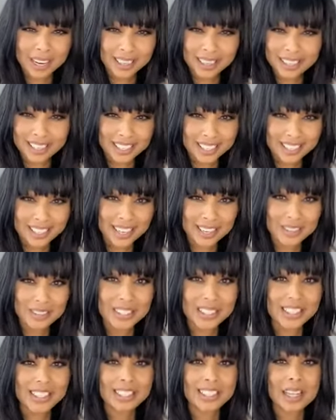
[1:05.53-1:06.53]
I think that's how you
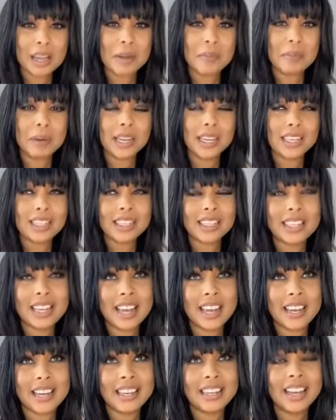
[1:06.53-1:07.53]
say his name, but he
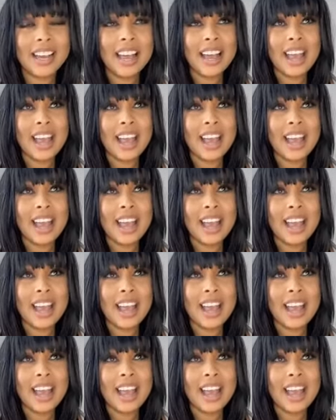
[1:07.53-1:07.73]
said,